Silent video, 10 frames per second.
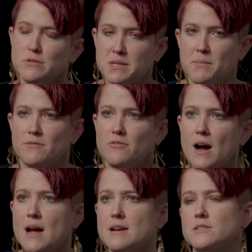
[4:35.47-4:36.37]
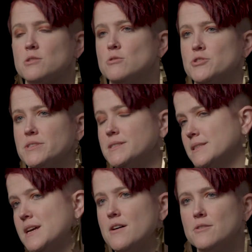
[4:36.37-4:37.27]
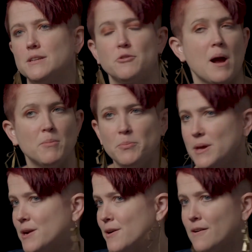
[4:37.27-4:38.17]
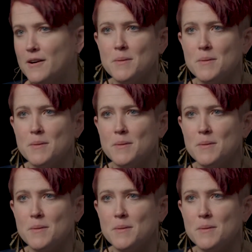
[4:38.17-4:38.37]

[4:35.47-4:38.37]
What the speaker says: some advice or just sit down and grab a beer.